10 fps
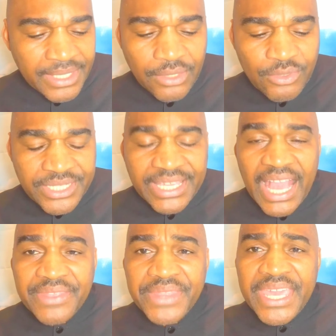glory to
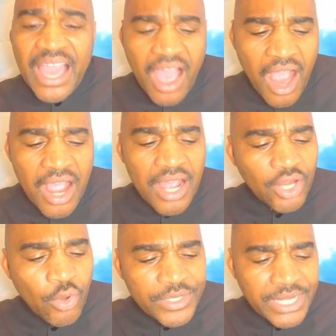God, they are,
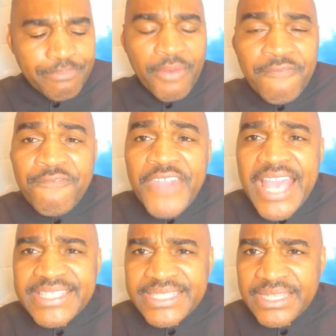glory to
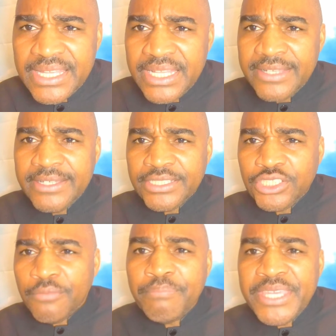profess
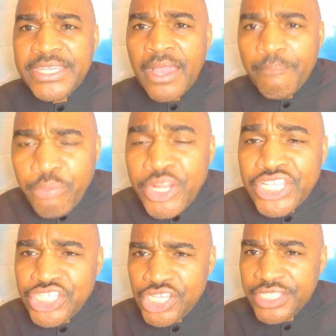to be
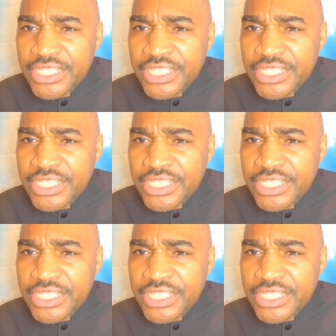preachers.